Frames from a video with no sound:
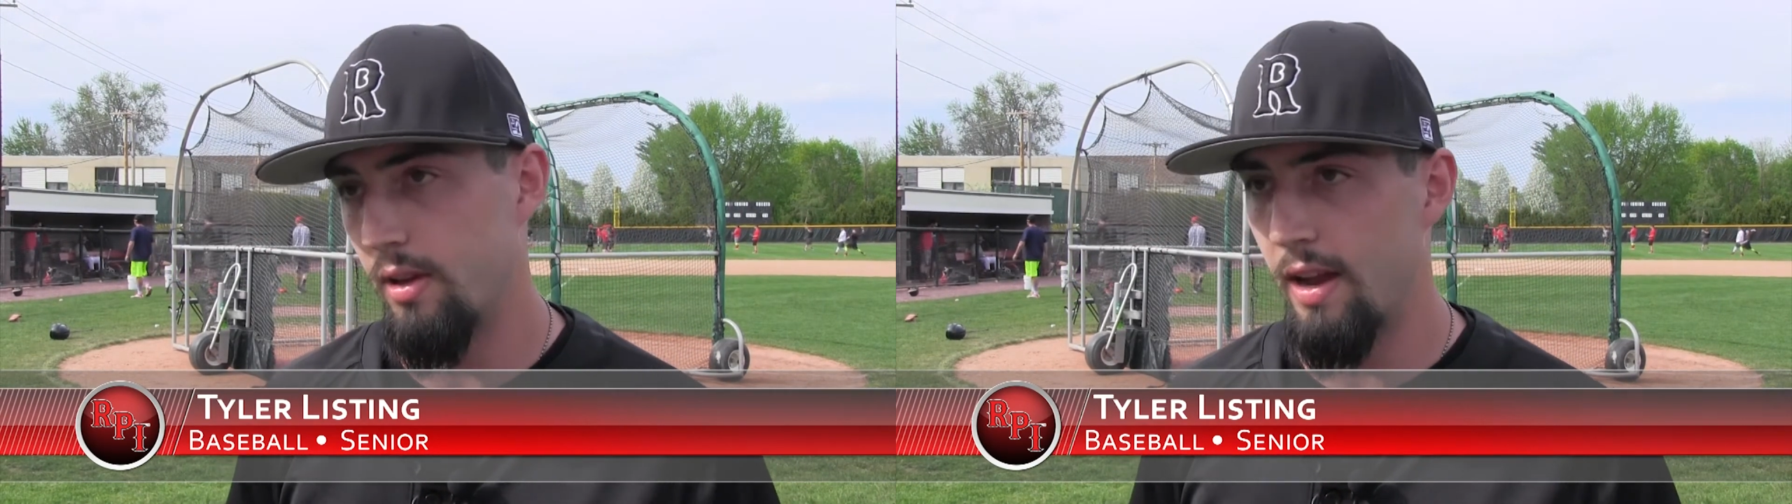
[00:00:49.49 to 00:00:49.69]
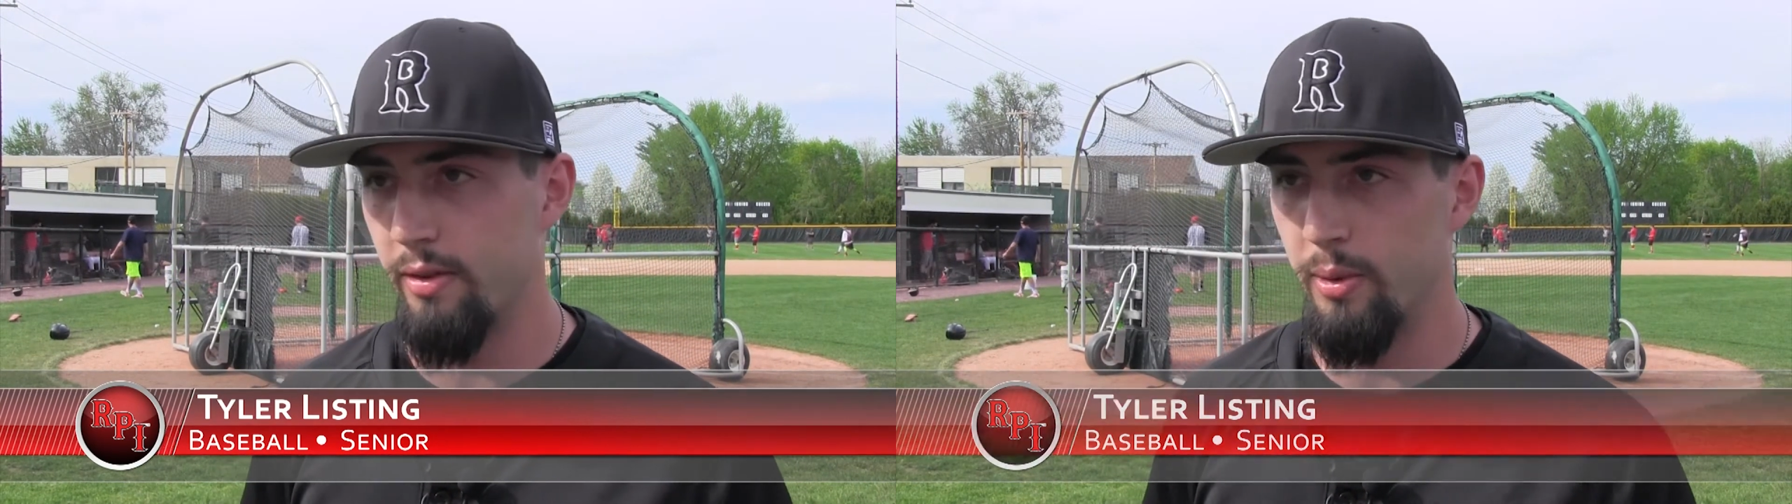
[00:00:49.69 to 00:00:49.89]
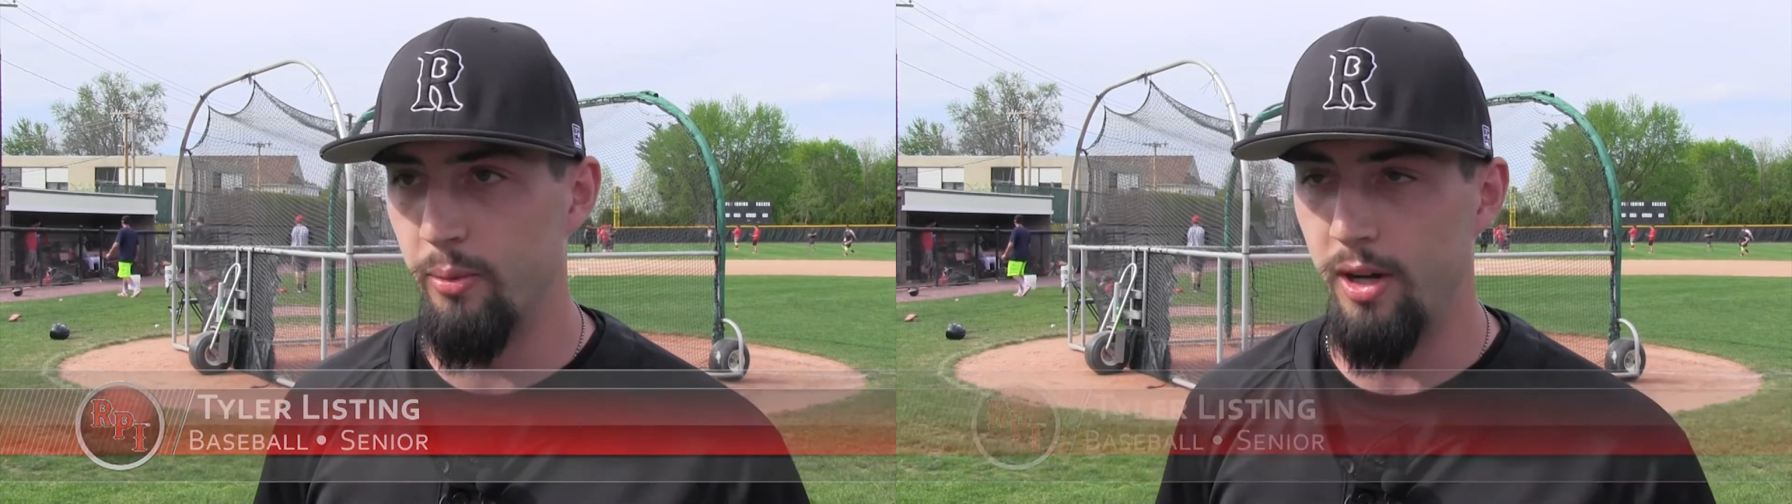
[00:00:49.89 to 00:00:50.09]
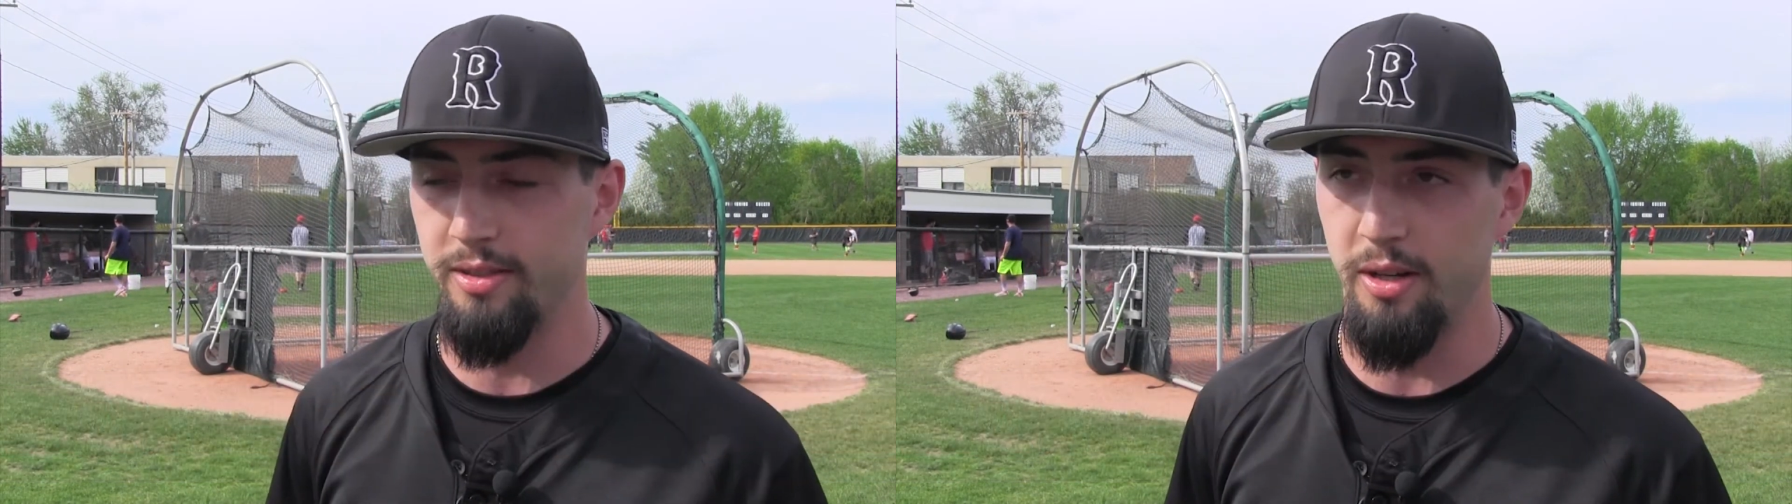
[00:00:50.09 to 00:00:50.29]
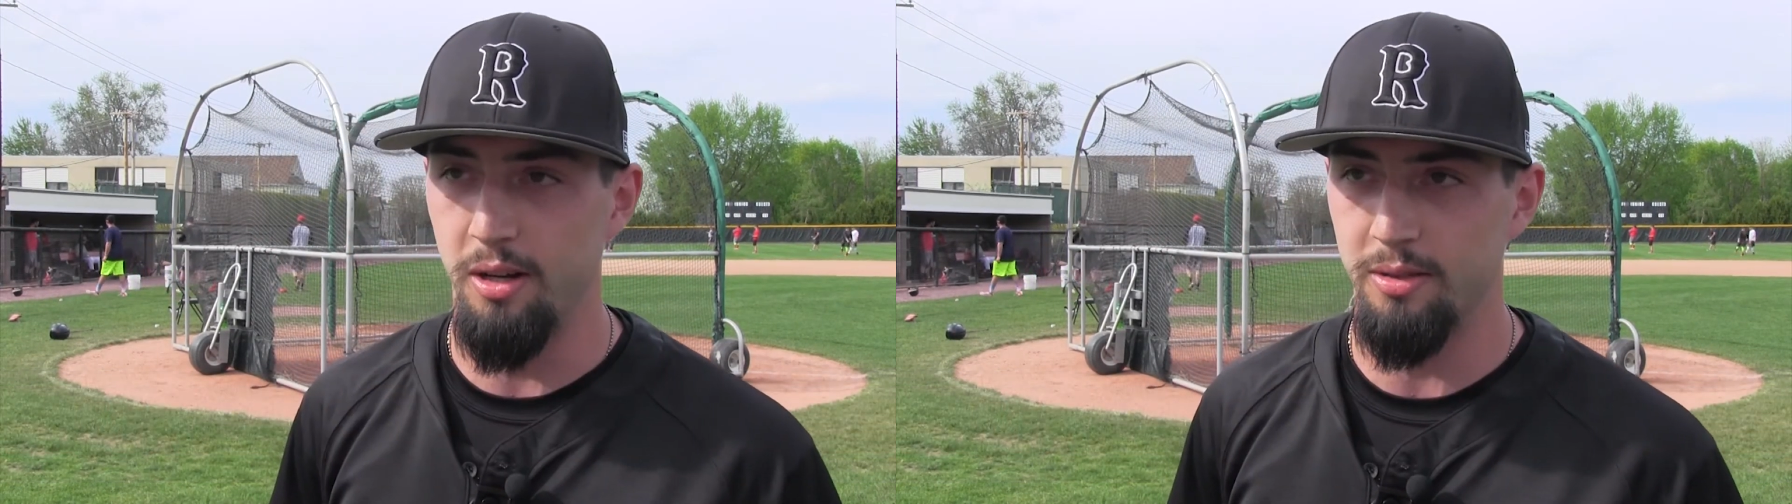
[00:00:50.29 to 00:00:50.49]
Everyone
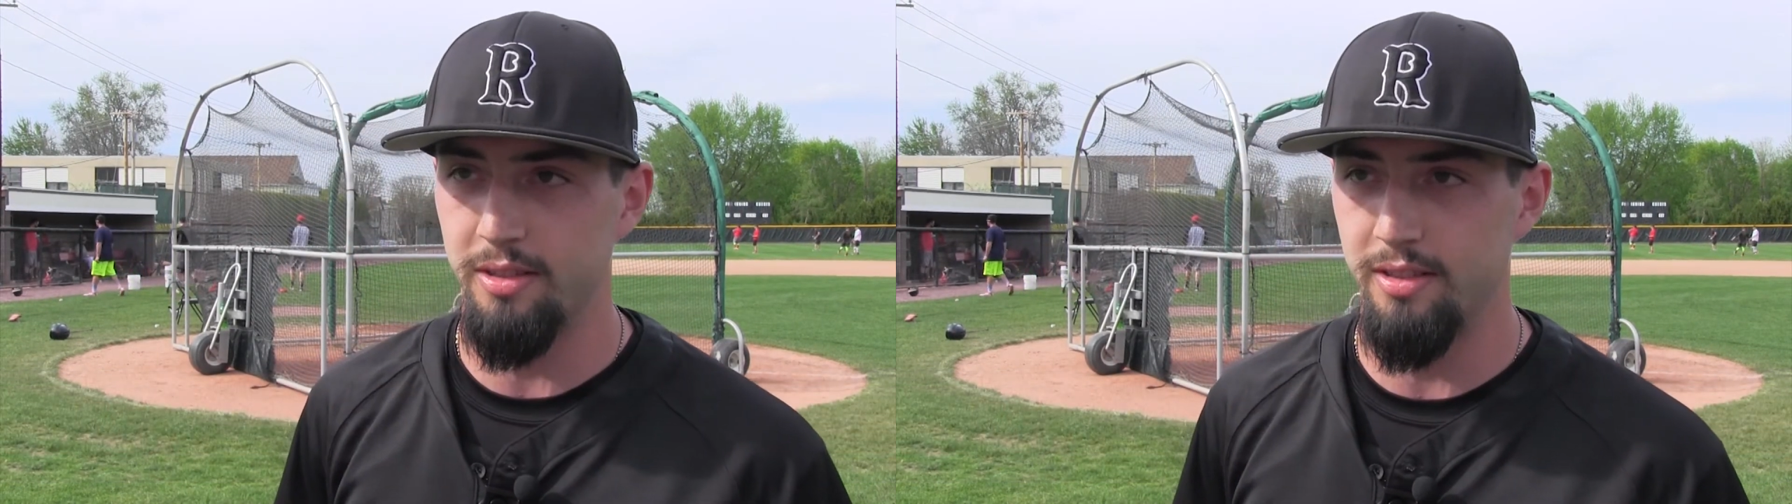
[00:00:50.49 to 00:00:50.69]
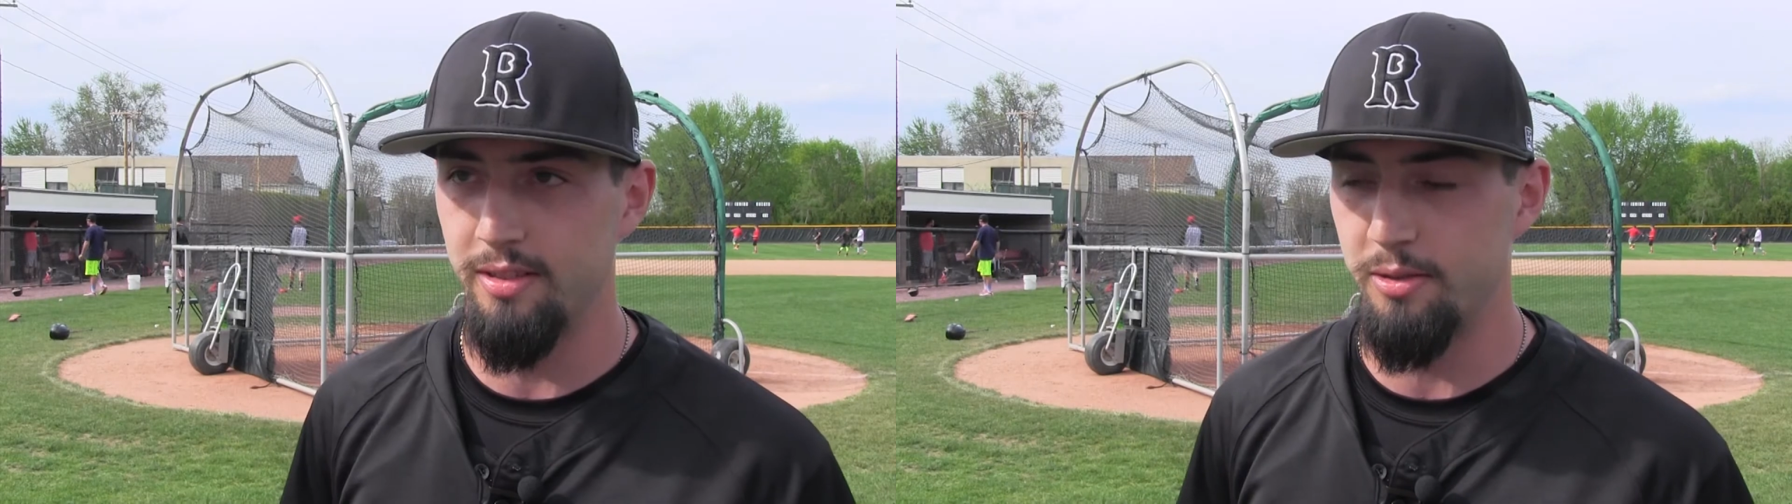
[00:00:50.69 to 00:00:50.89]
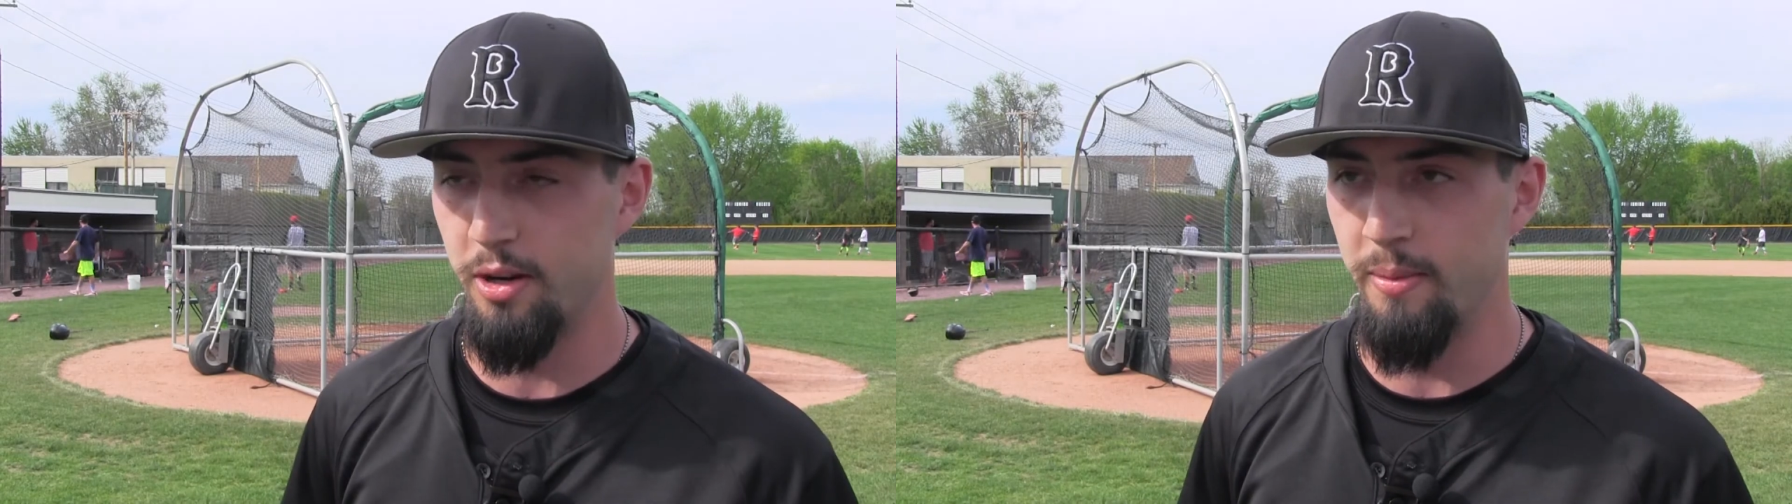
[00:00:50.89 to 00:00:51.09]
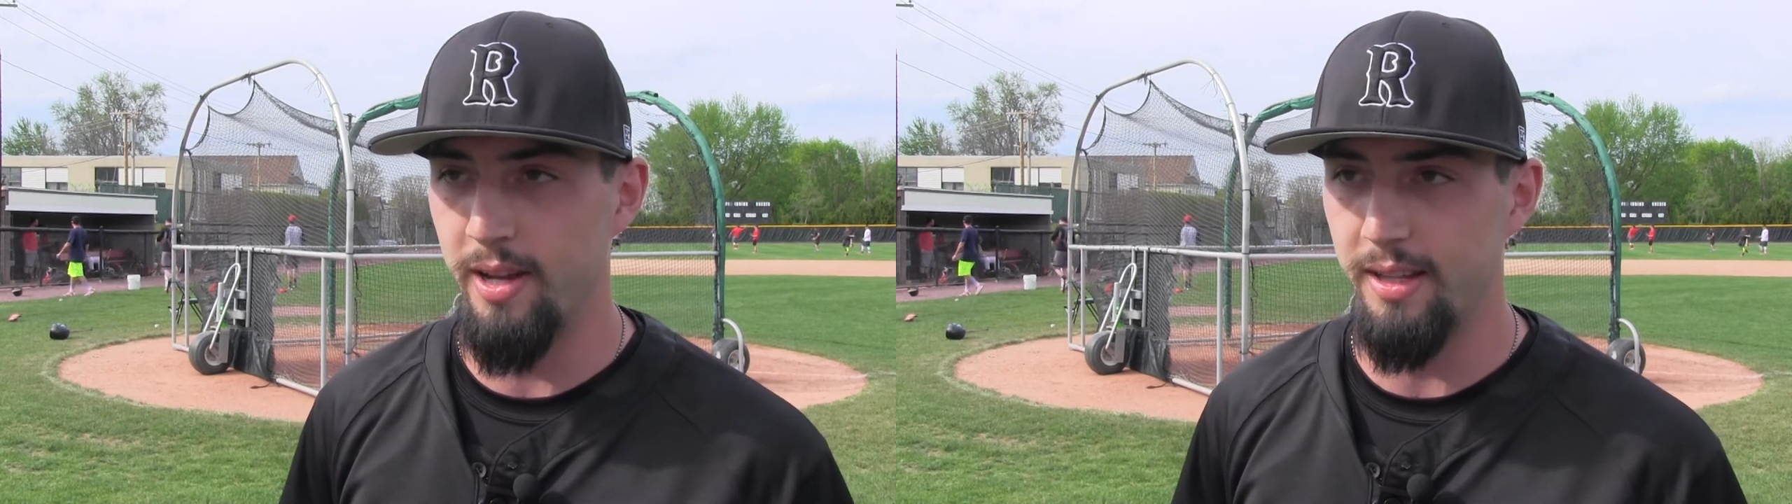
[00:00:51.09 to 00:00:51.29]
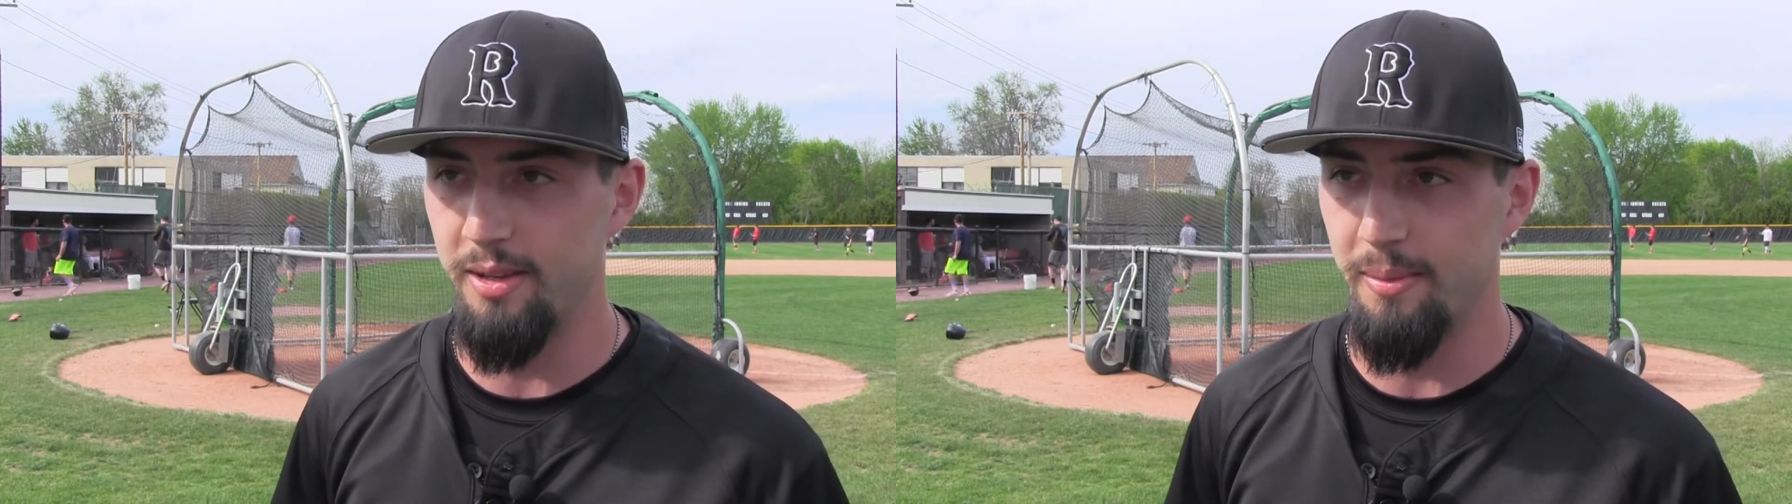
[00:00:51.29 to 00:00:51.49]
wants to host the tournament
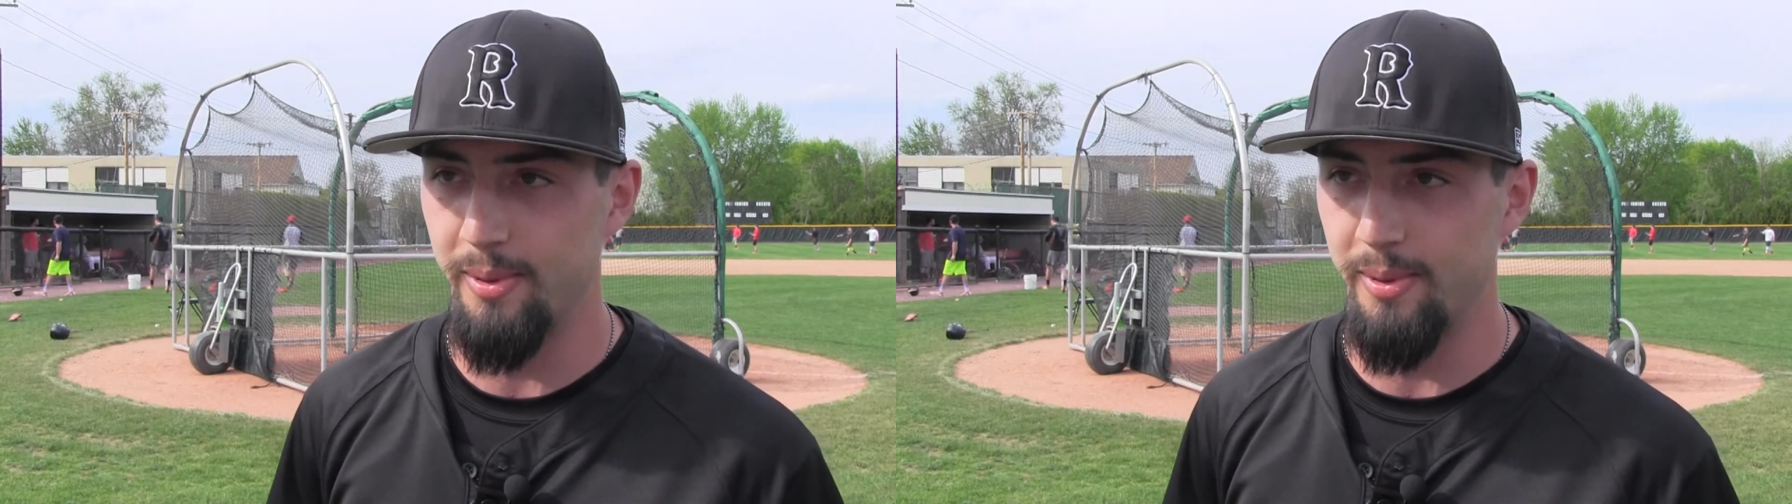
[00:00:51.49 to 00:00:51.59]
at their